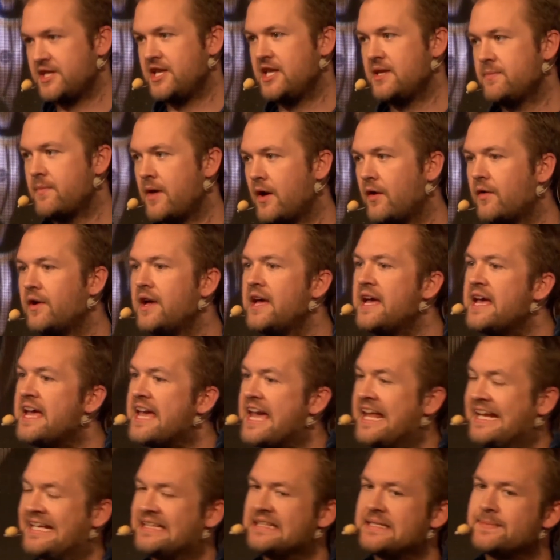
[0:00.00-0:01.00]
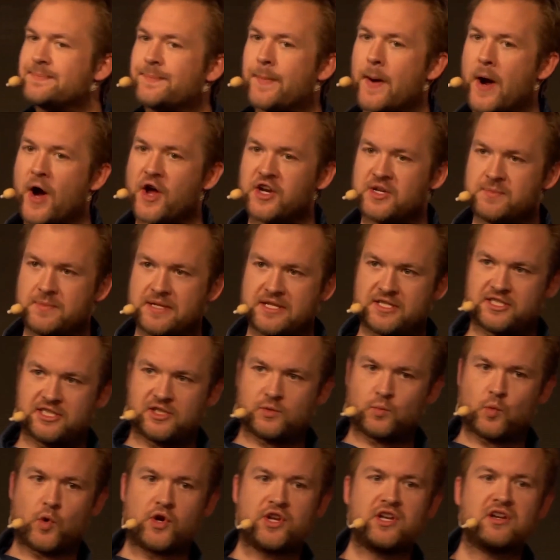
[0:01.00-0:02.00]
email, and at the bottom it said,
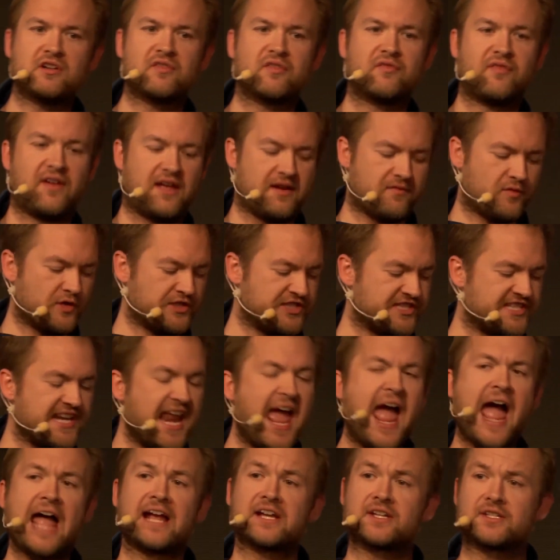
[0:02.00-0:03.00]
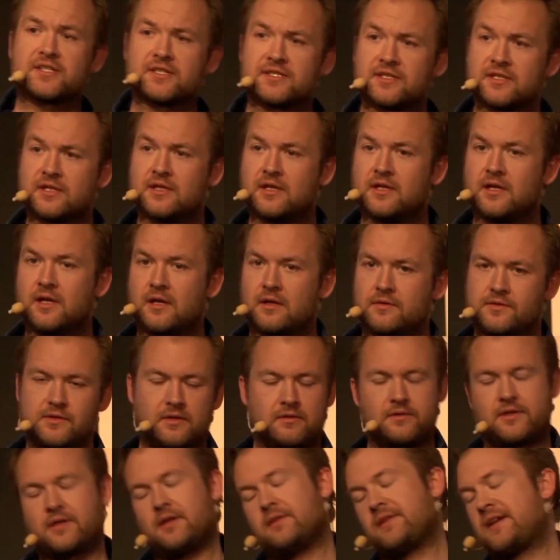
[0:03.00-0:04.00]
"What are your favorite snacks?" I was like,
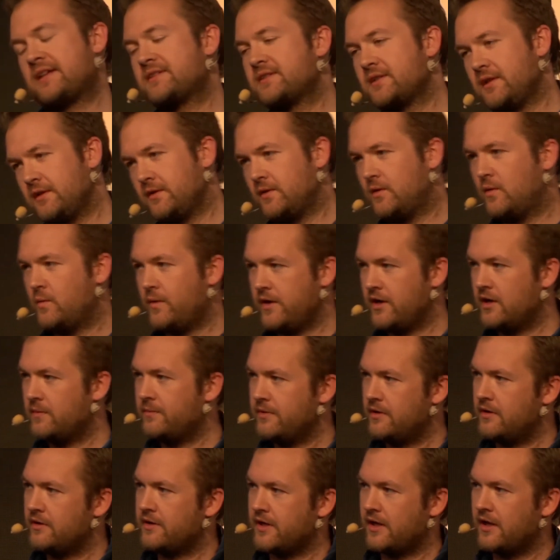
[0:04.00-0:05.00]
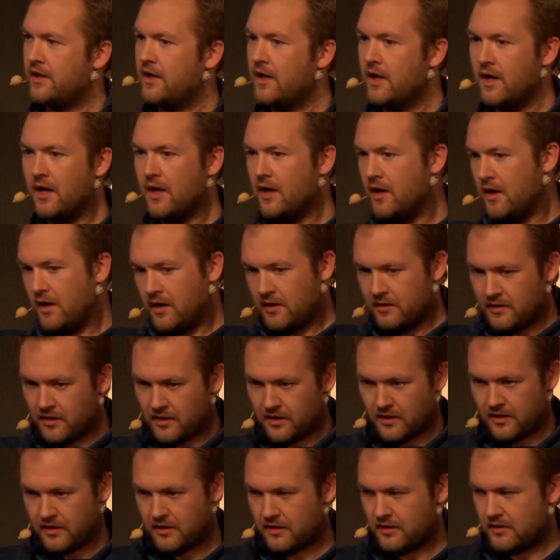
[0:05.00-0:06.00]
okay, that's a little weird, but okay.
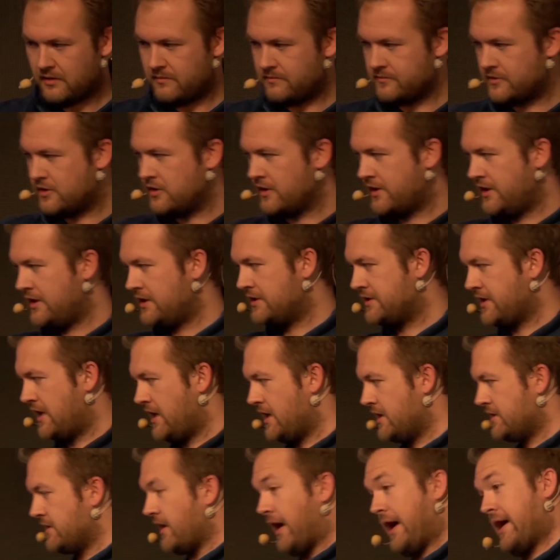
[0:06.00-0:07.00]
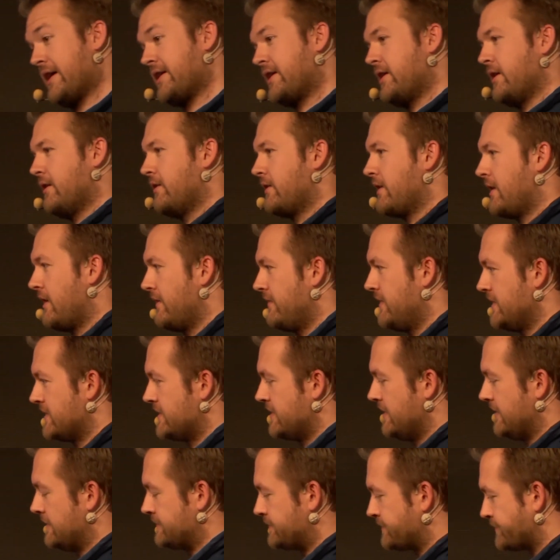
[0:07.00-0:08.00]
Cookies and Diet Coke,
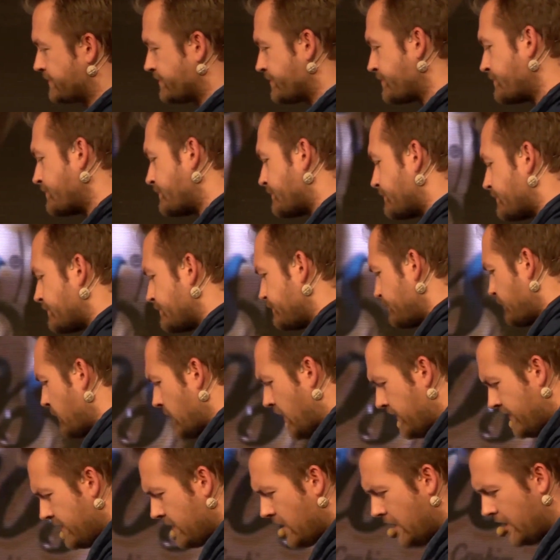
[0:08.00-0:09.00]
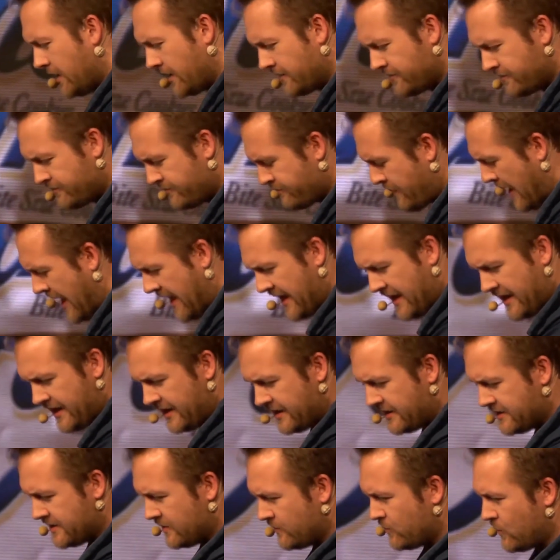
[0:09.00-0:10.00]
obviously. I
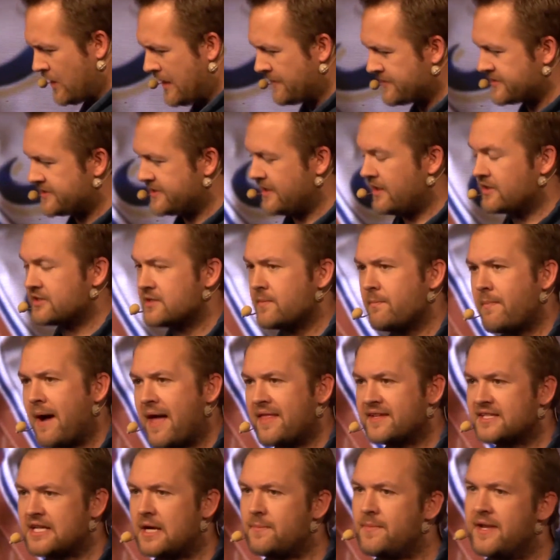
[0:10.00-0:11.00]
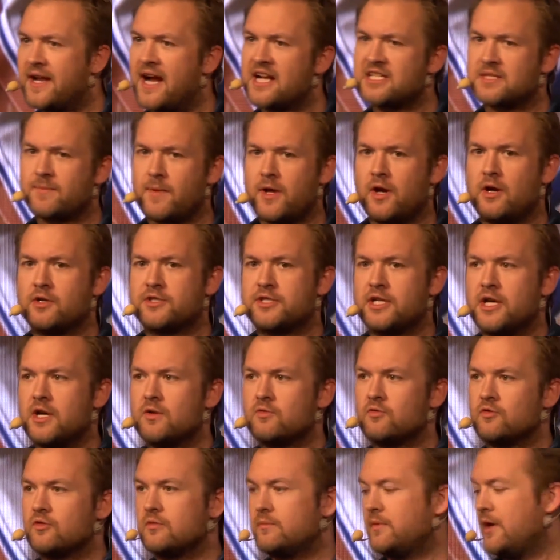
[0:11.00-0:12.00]
paid and went upstairs, and by the time I got to my hotel
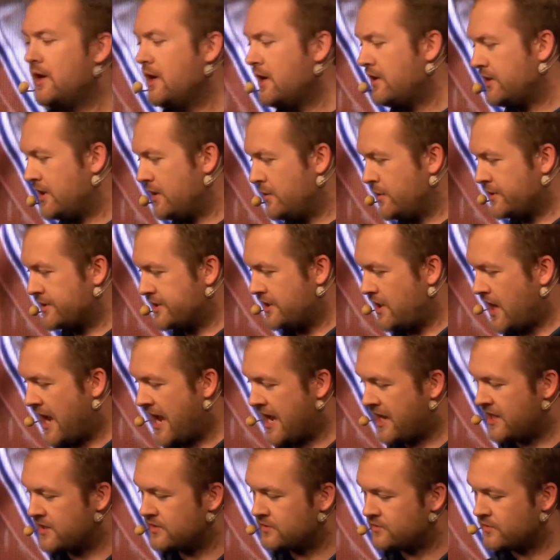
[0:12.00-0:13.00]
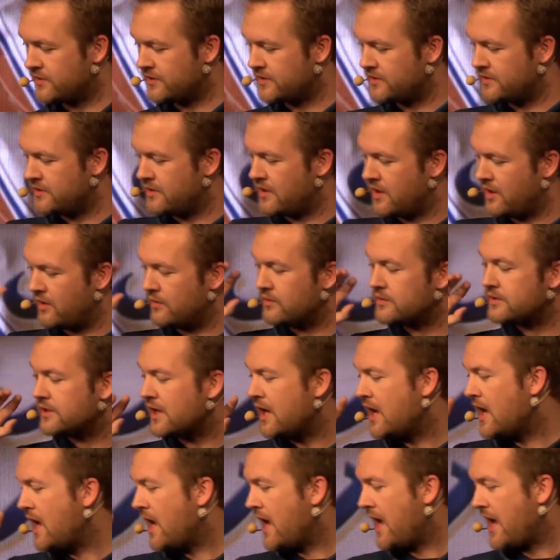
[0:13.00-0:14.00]
room, there was a handwritten note,
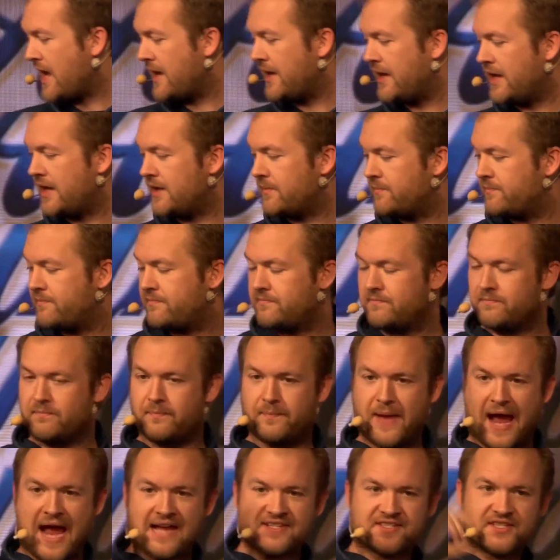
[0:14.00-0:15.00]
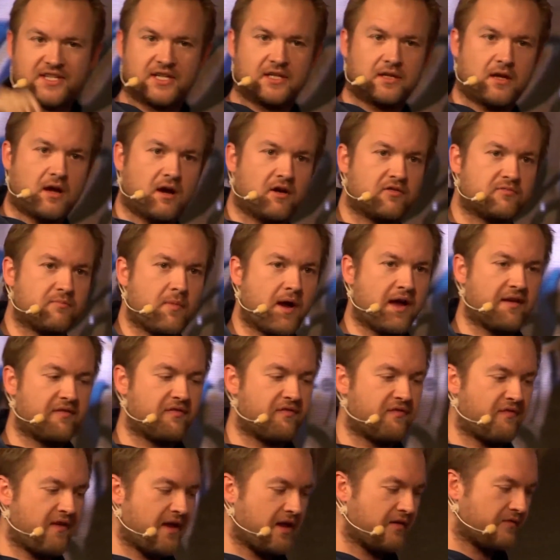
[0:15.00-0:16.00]
a basket of my
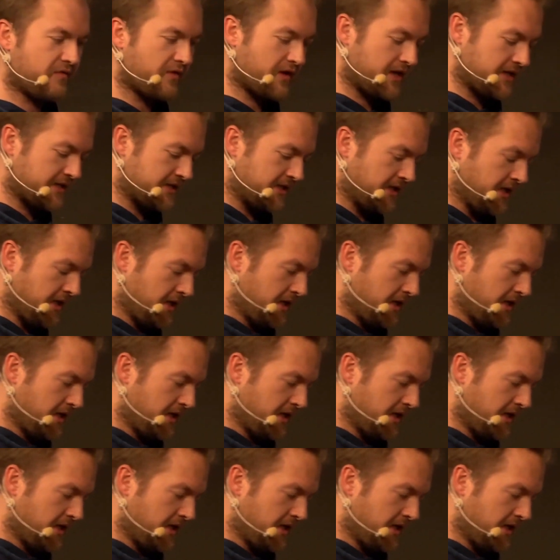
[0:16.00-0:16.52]
favorite